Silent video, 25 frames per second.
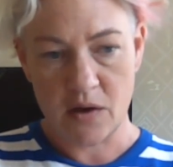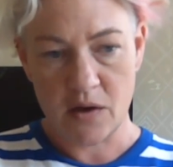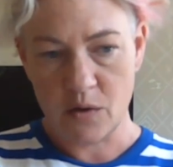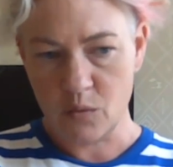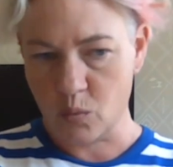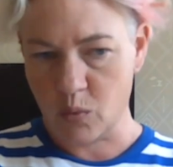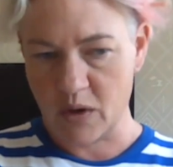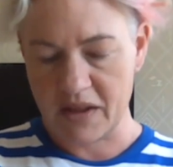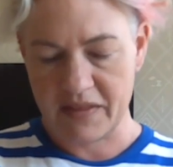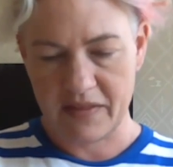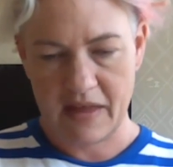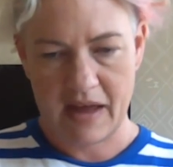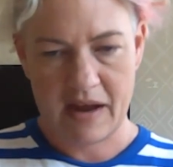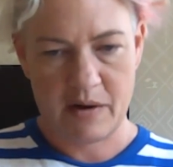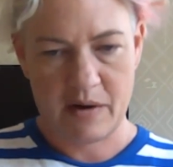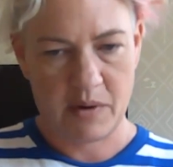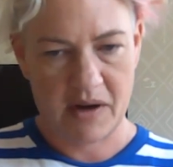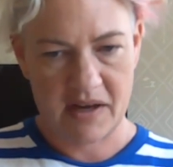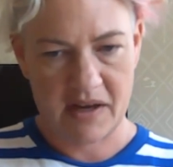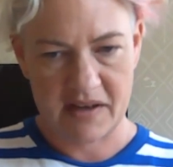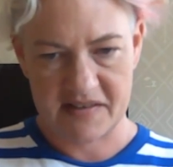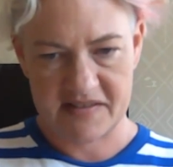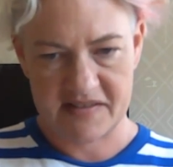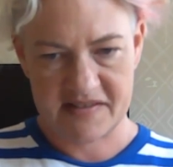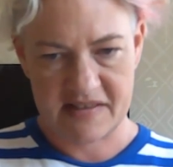without
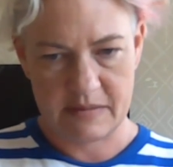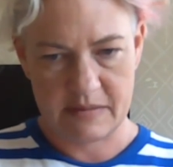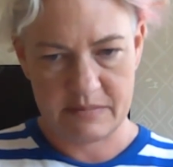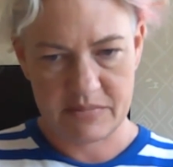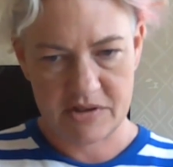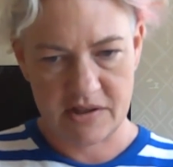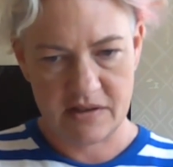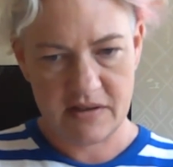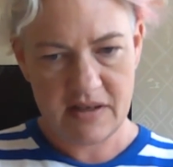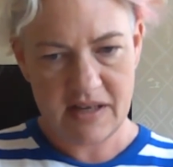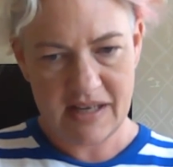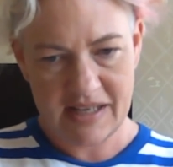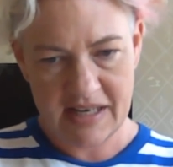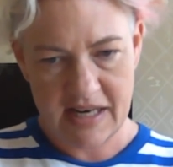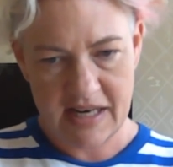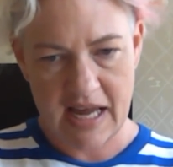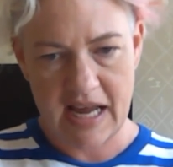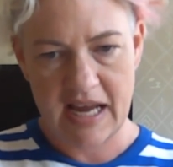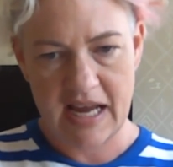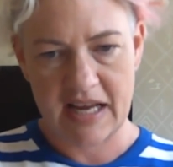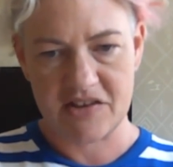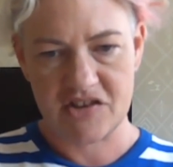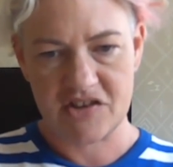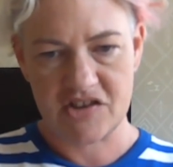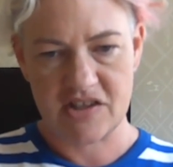exception and
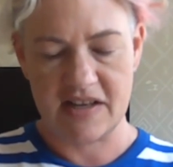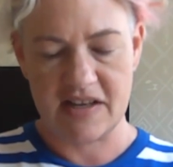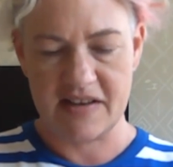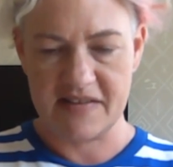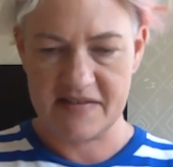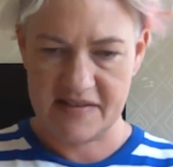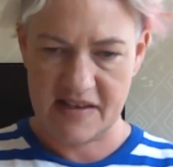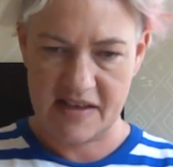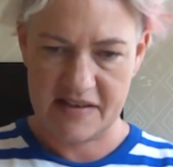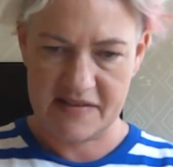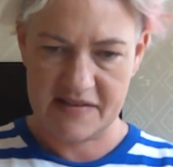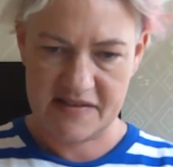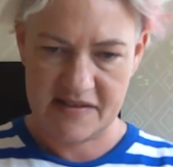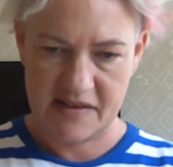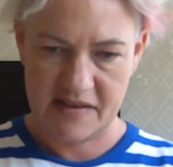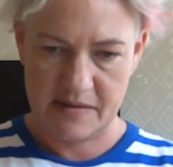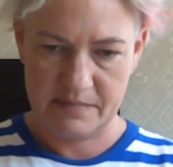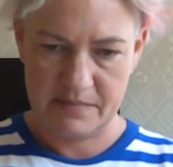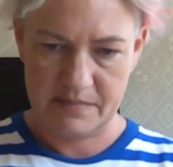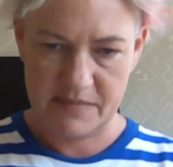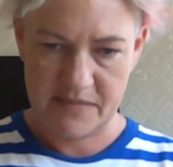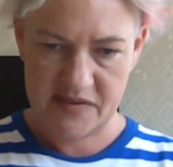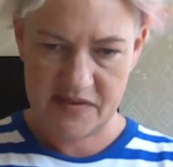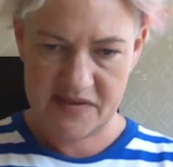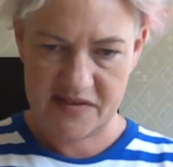actually set
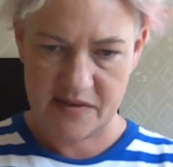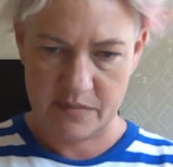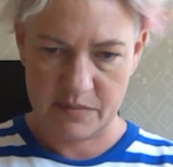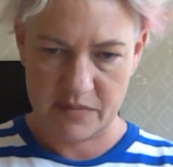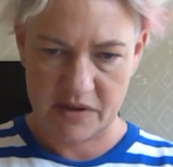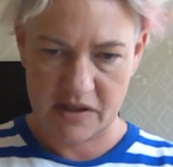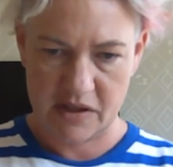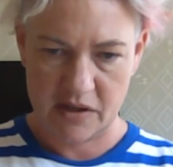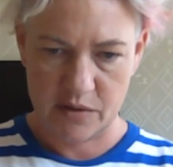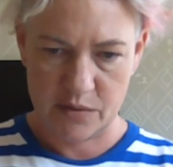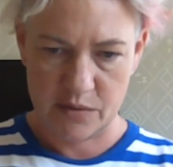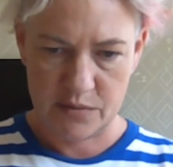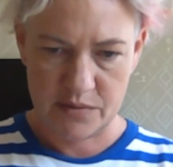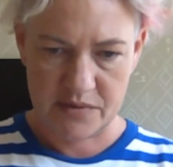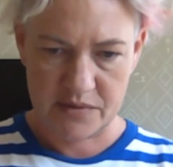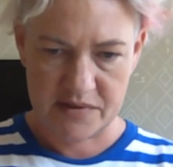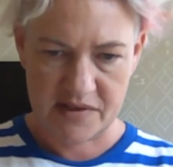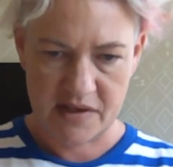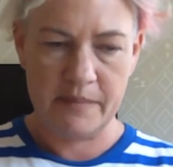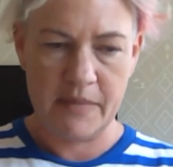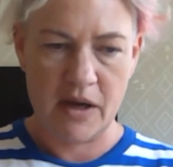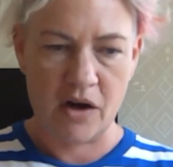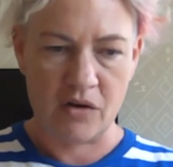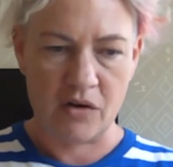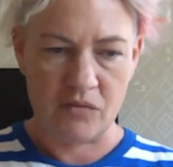some some goals
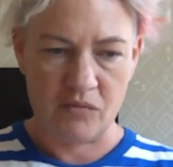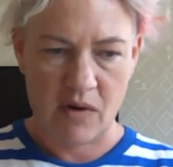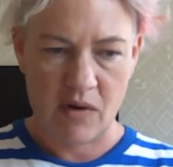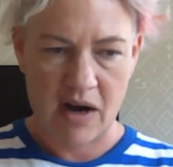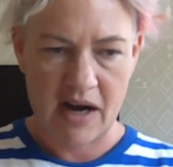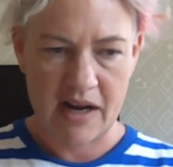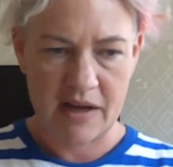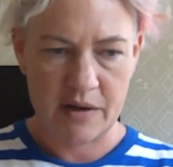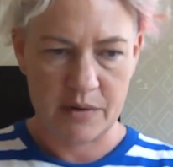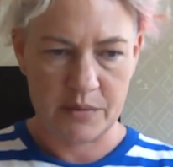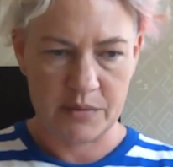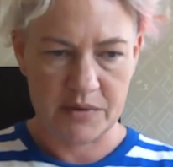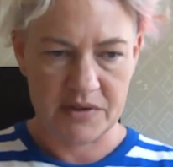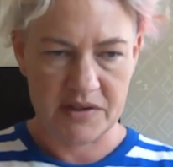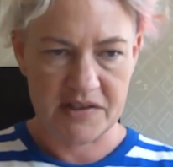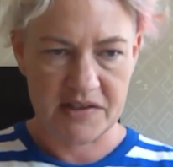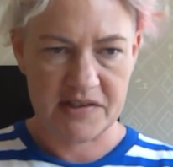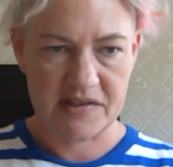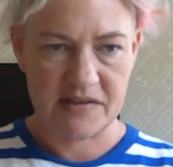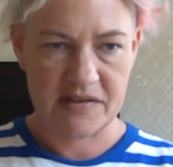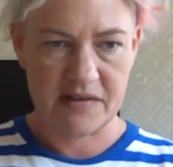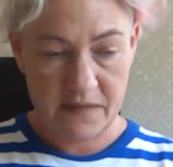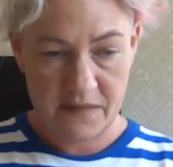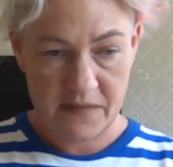around